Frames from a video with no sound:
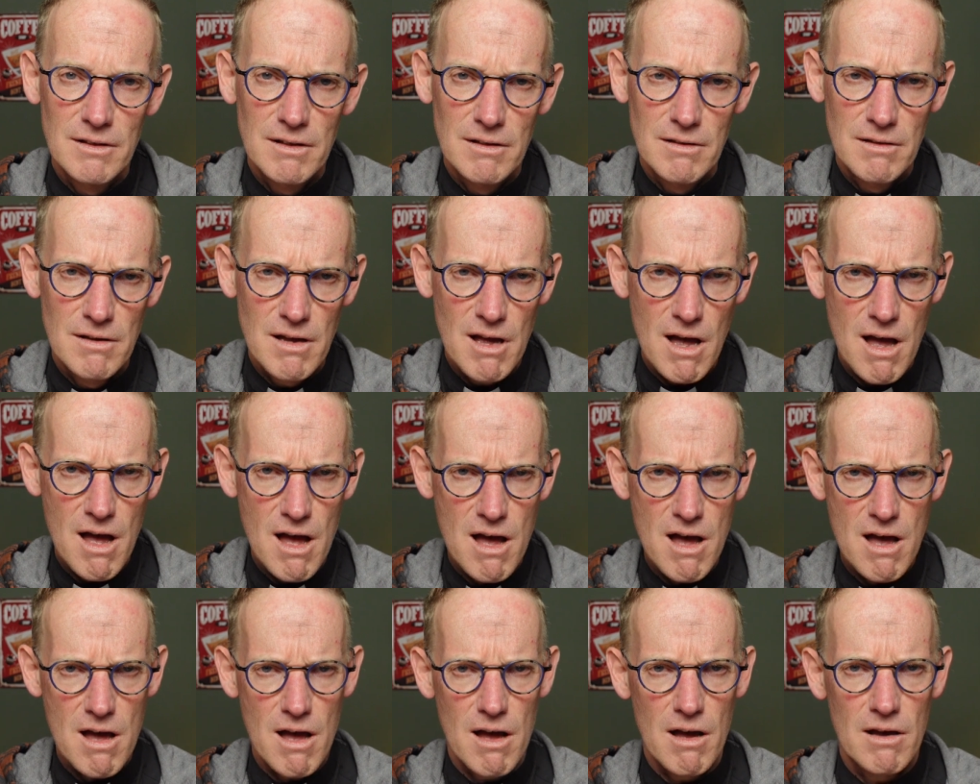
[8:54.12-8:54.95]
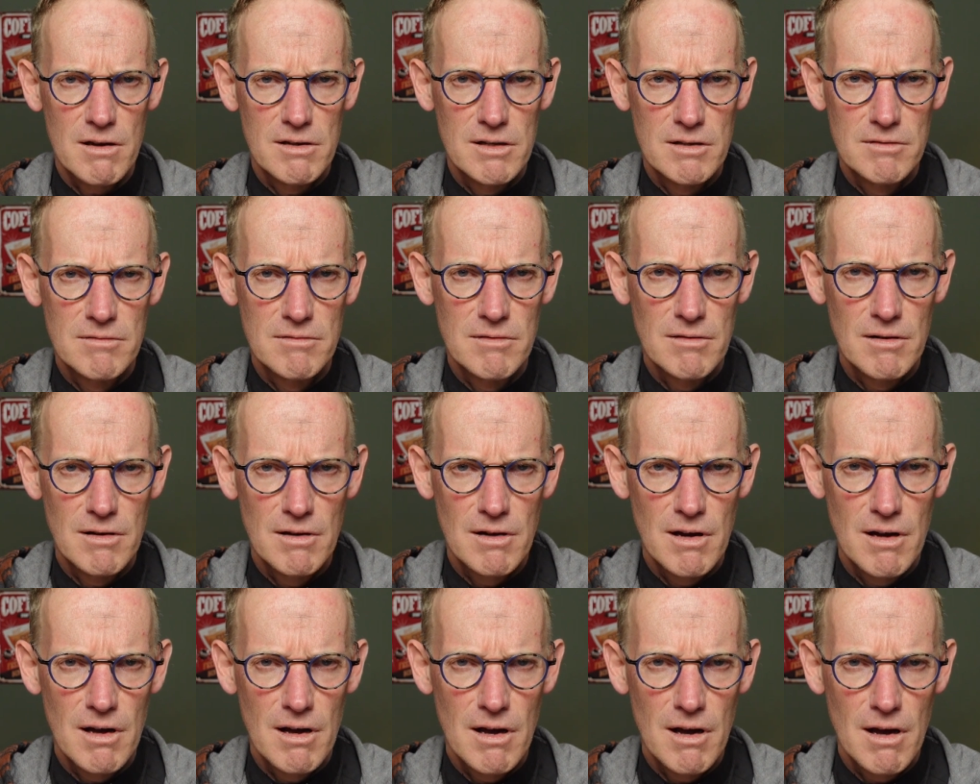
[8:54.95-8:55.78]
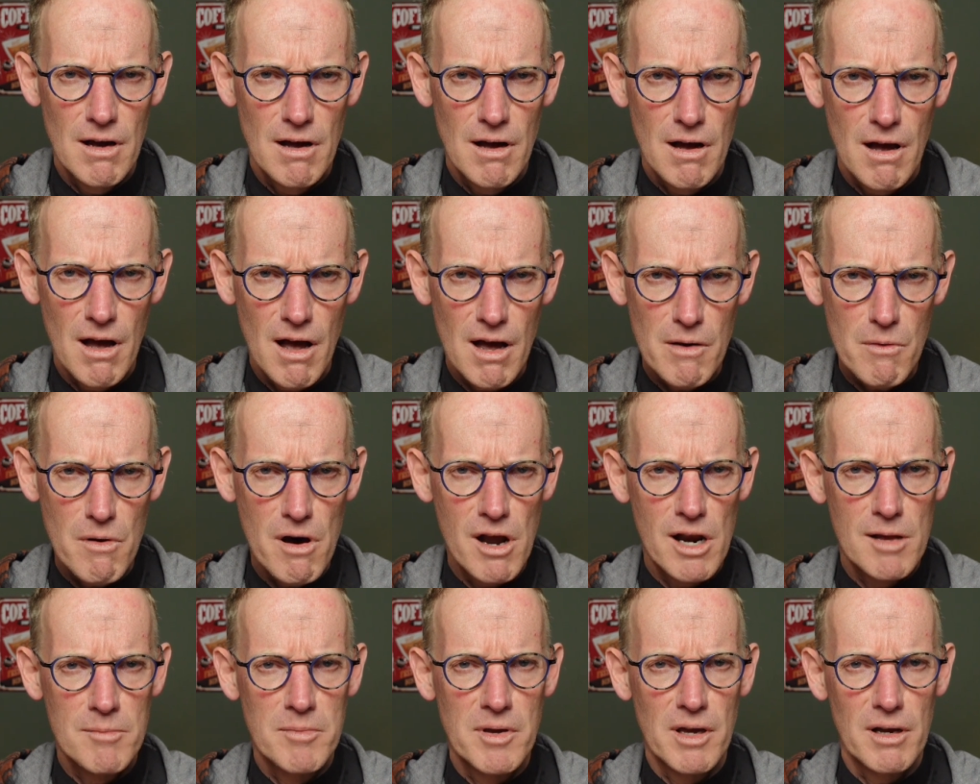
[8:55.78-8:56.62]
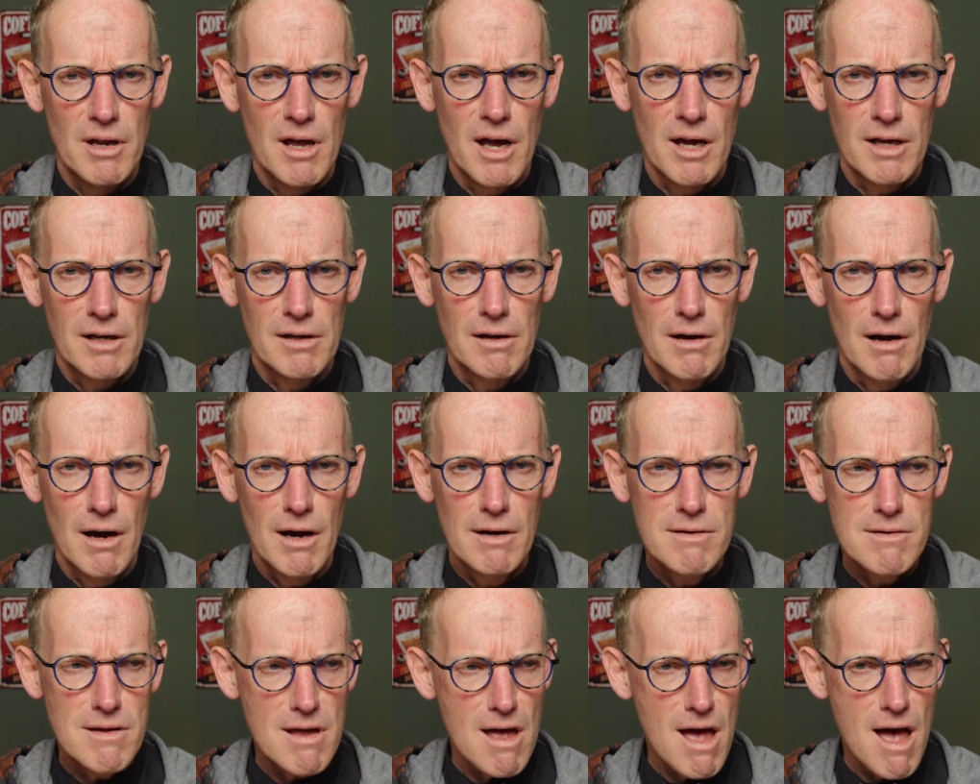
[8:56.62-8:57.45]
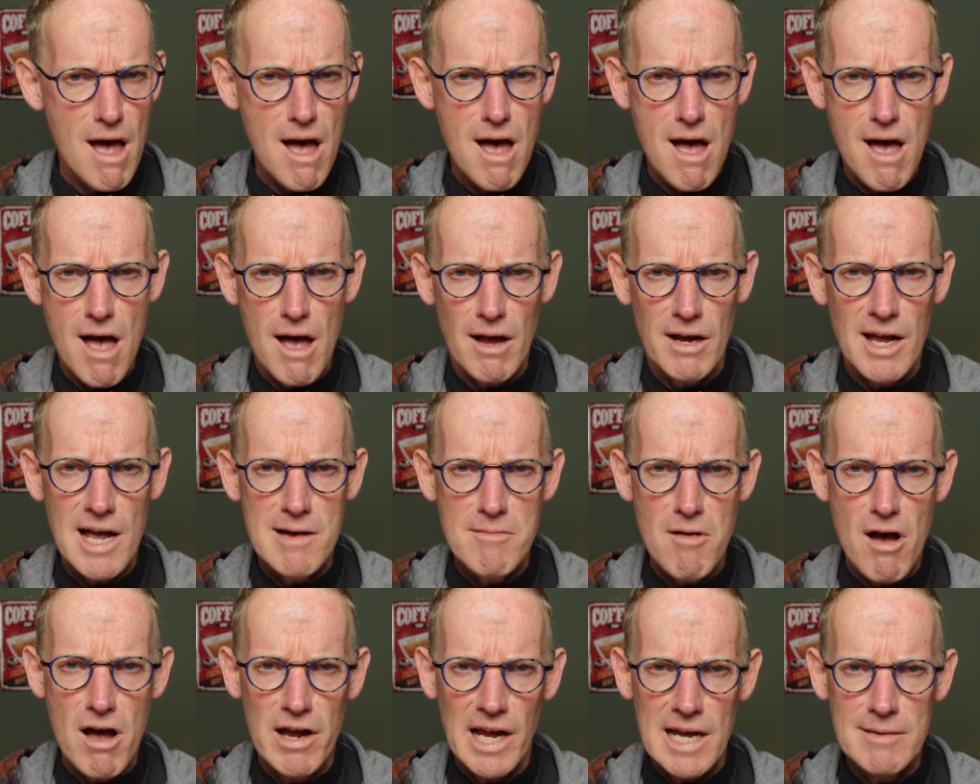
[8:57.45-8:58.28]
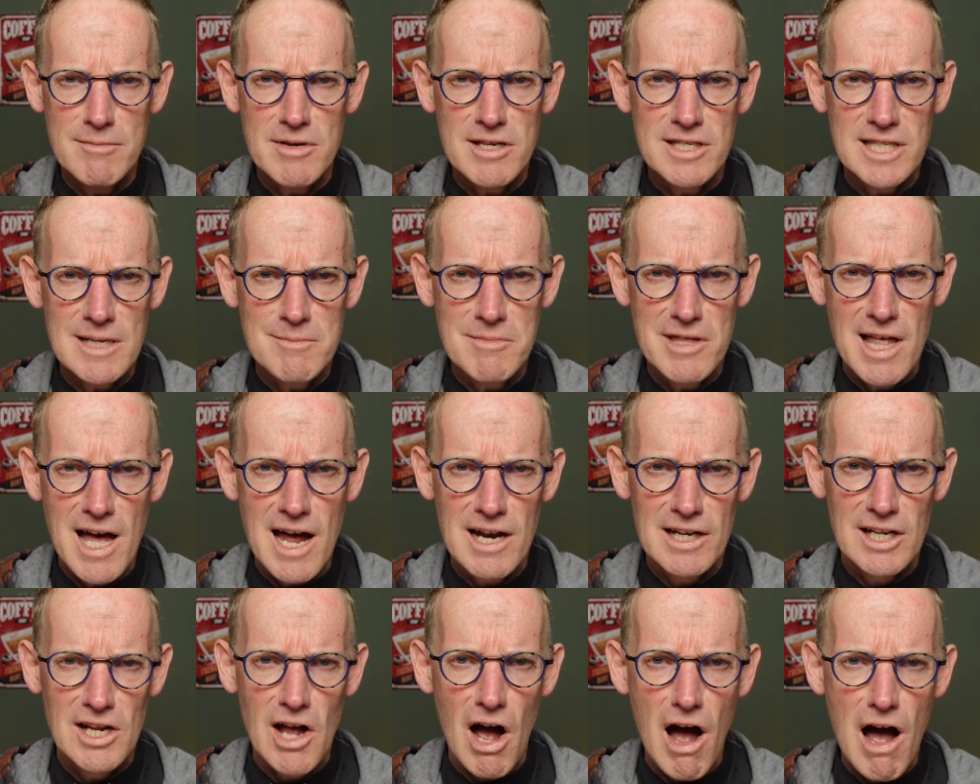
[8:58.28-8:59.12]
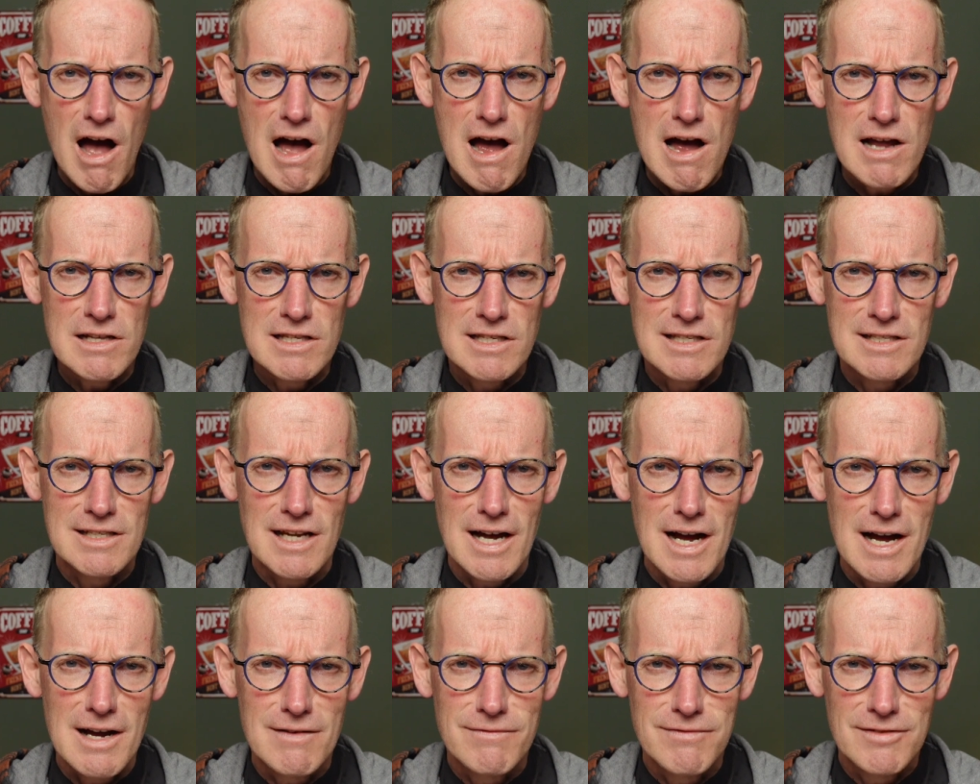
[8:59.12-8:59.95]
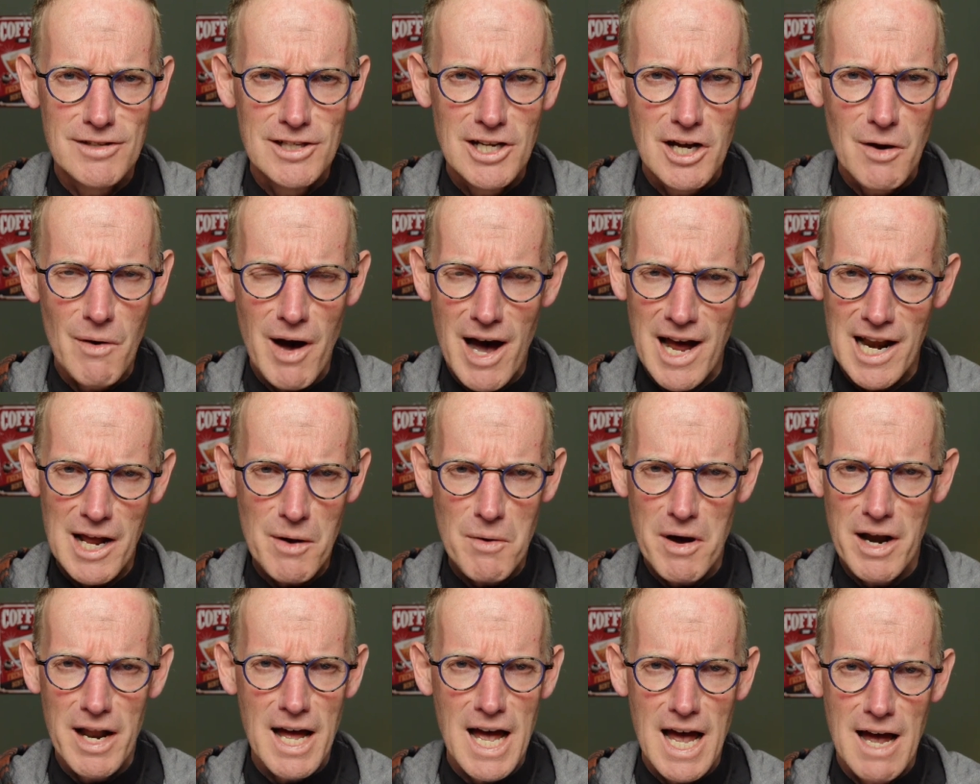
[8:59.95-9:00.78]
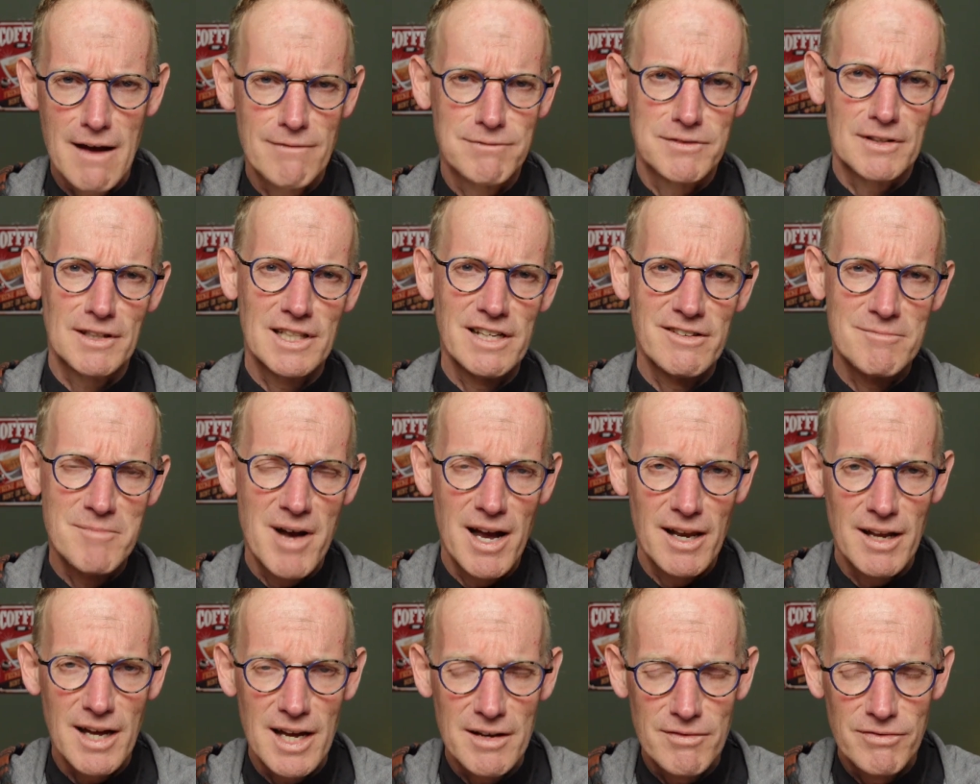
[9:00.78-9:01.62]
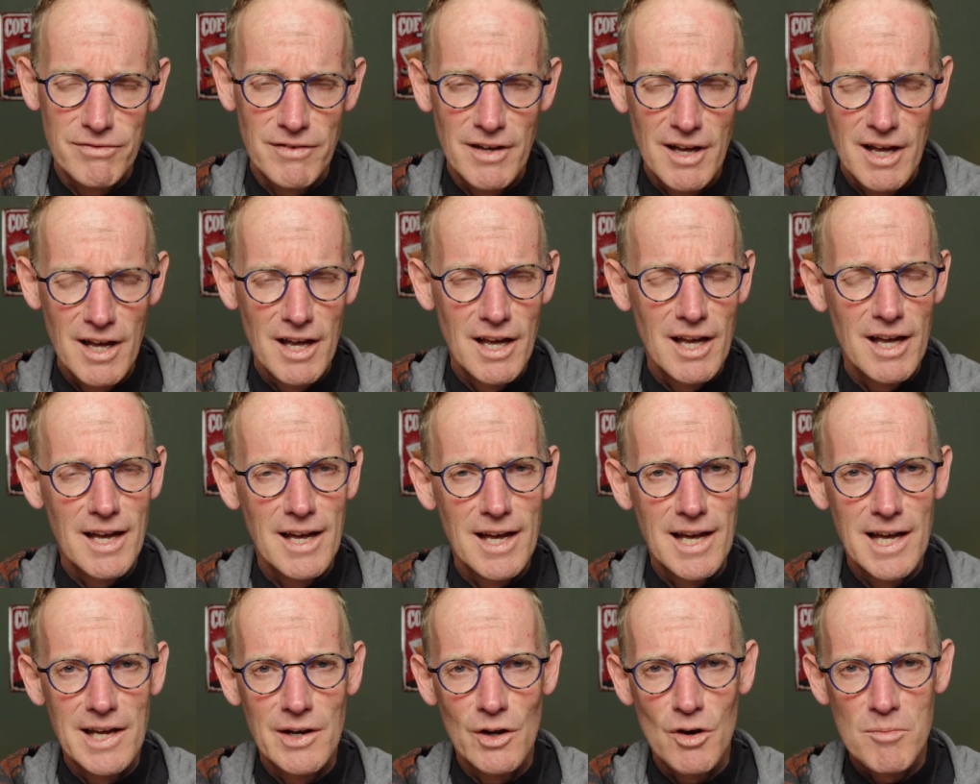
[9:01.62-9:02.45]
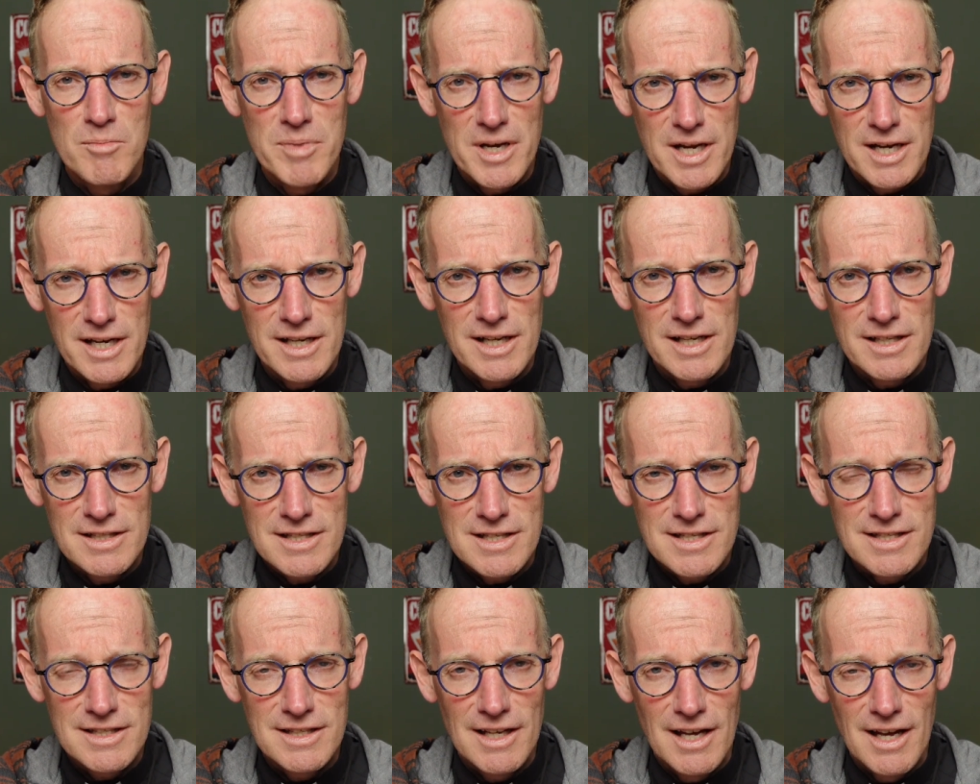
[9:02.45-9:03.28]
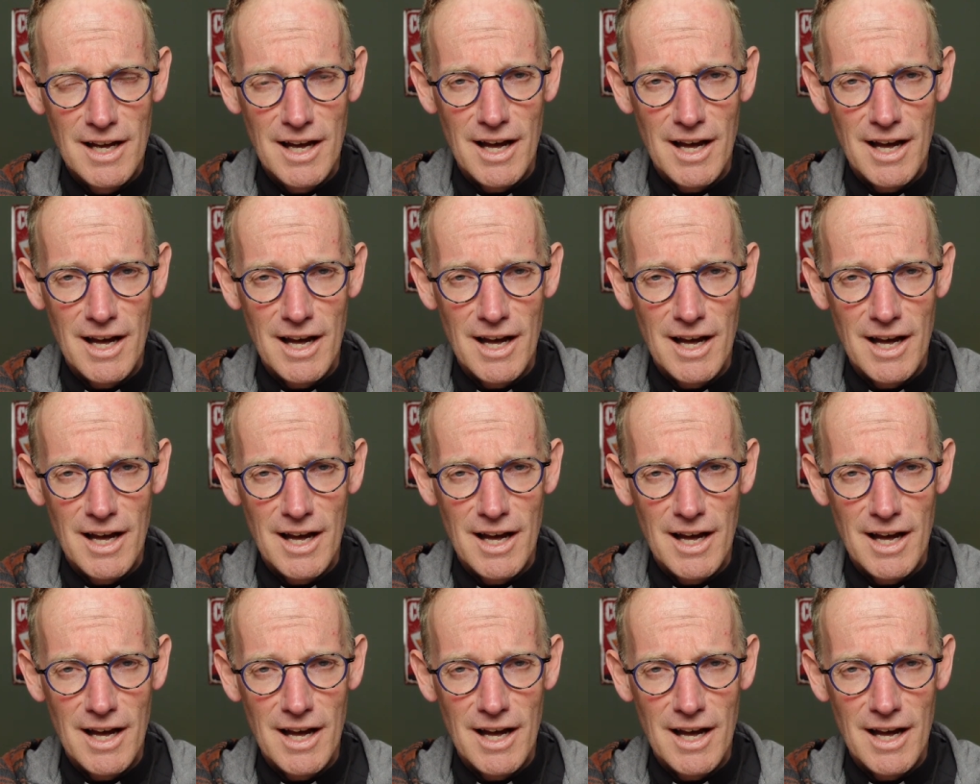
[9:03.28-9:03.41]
Yeah. I want to be like God. Yeah, come on, give me some of that God stuff. You know, I don't want to have to live my life in obedience.